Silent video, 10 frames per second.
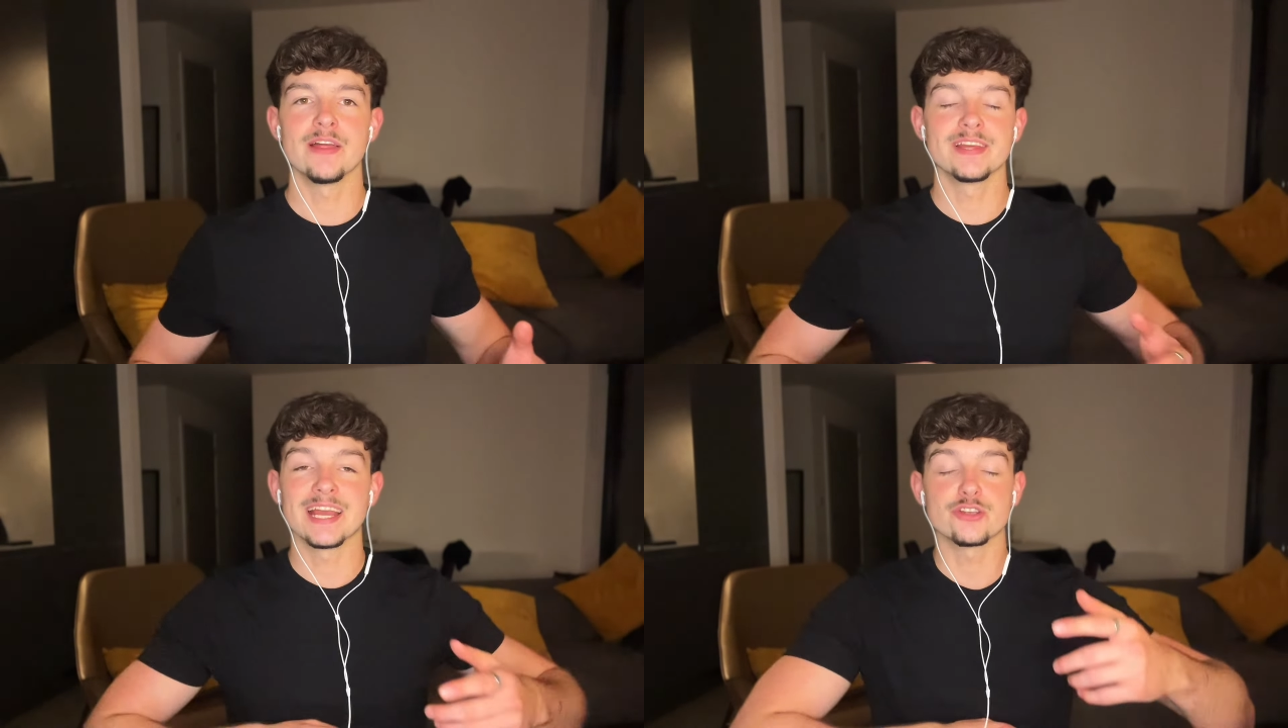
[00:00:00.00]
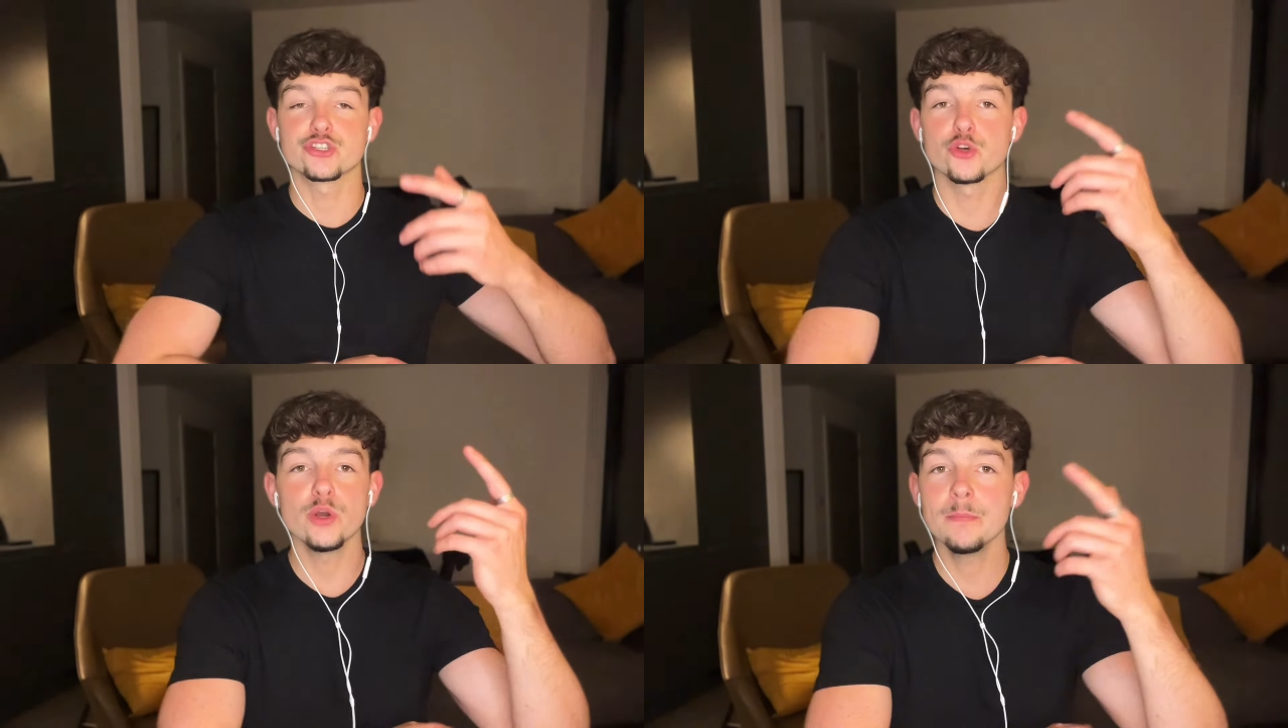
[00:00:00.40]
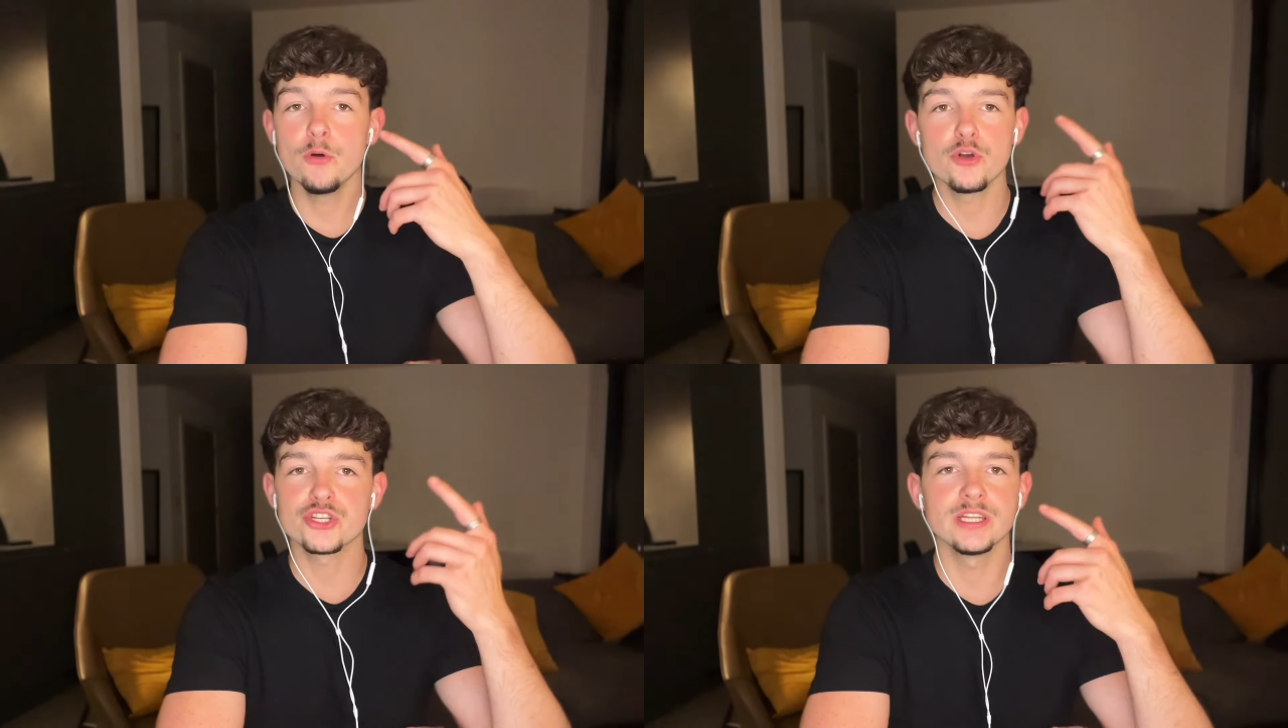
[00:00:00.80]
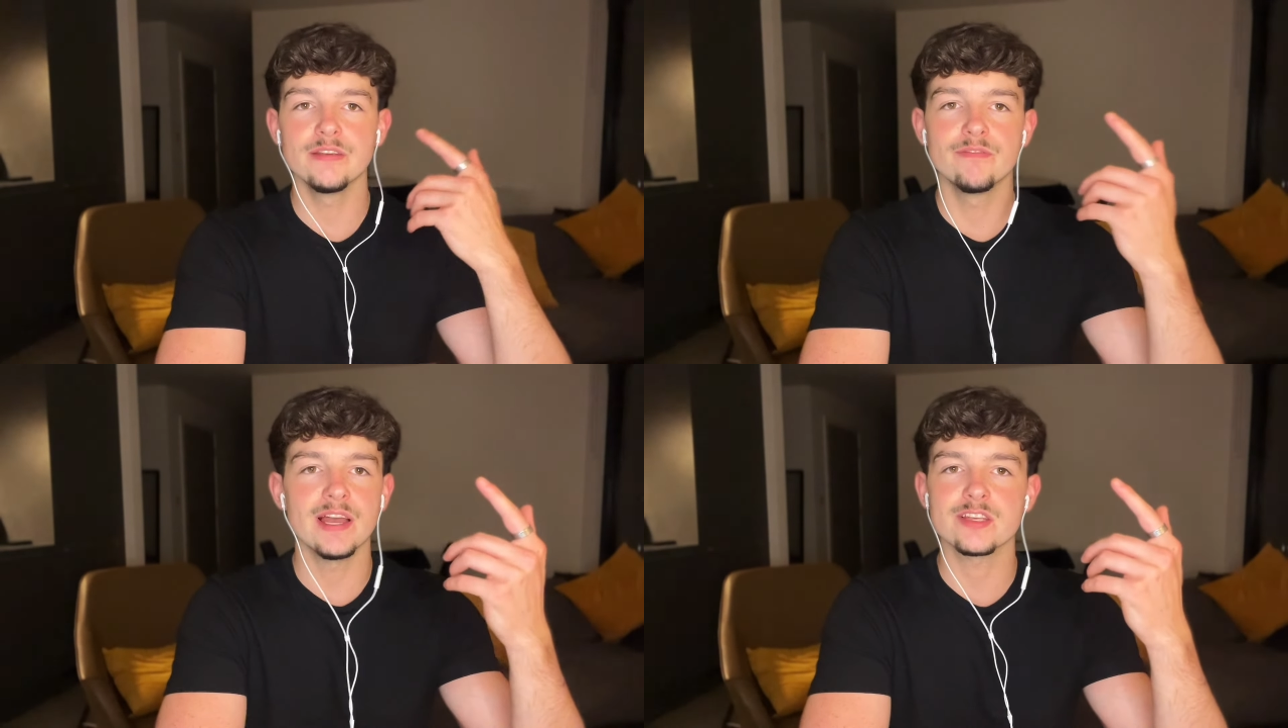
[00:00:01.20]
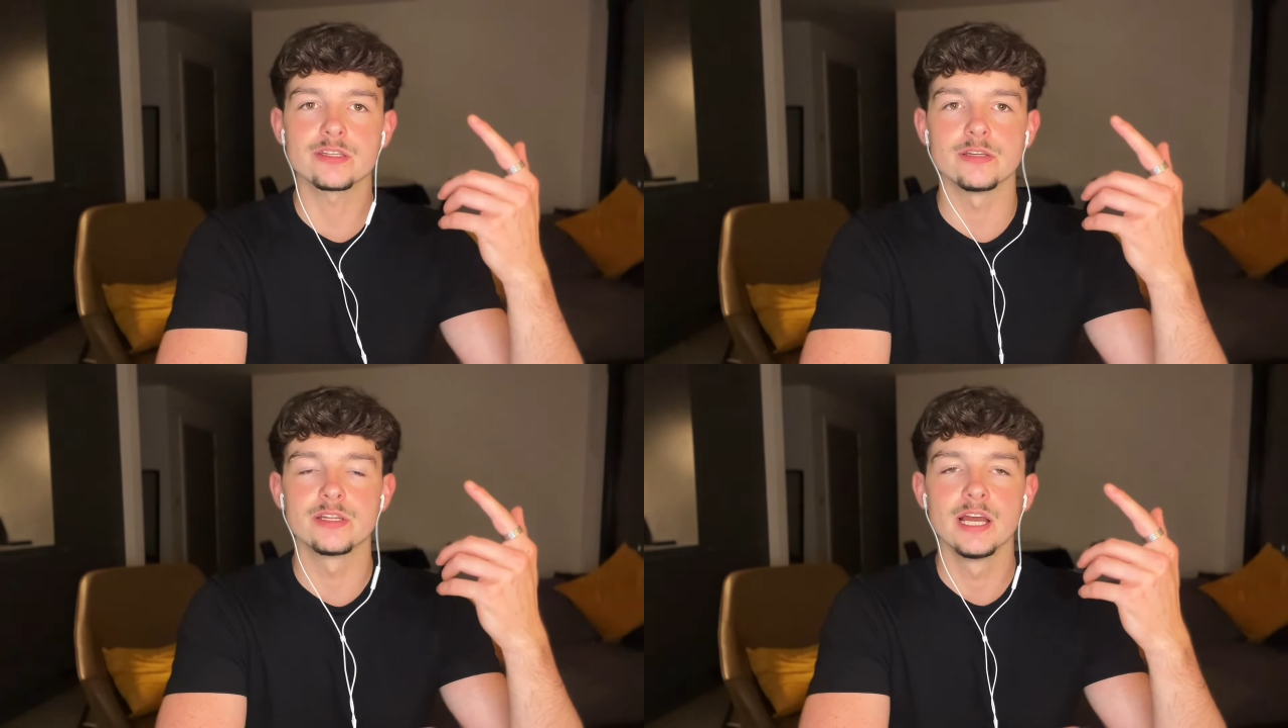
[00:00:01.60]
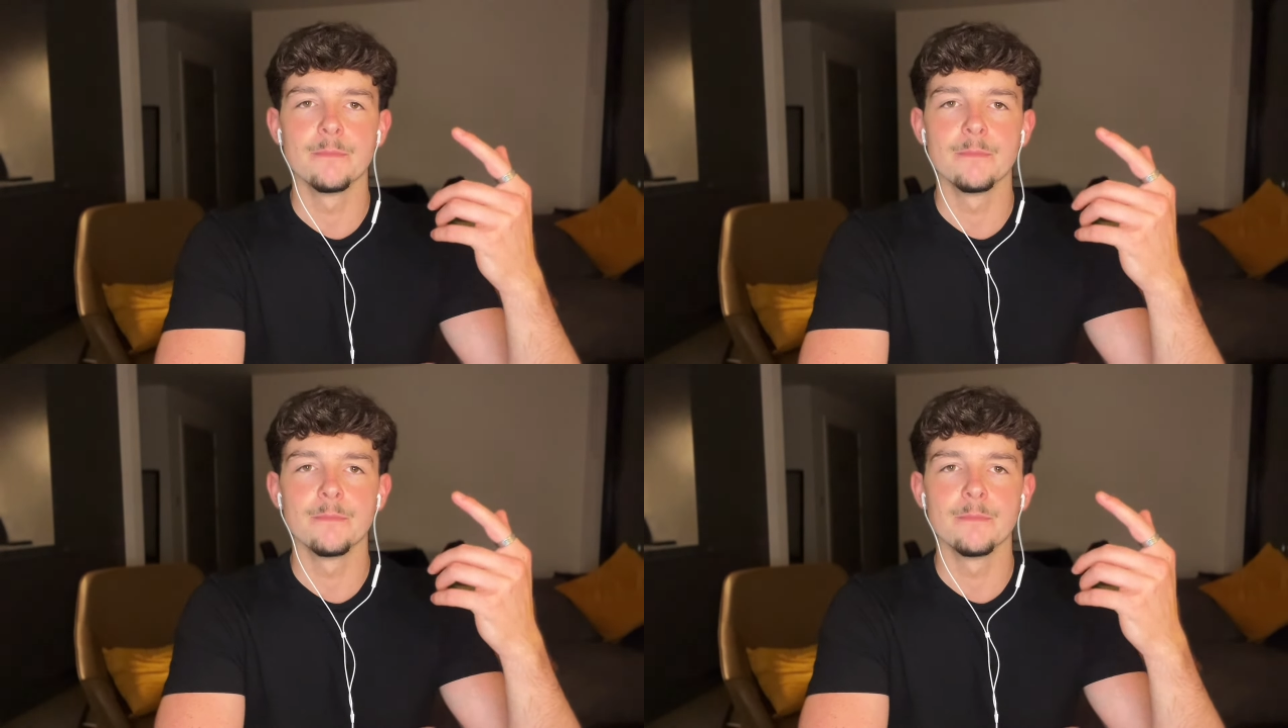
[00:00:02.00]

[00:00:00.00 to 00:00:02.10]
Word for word: They get so emotionally invested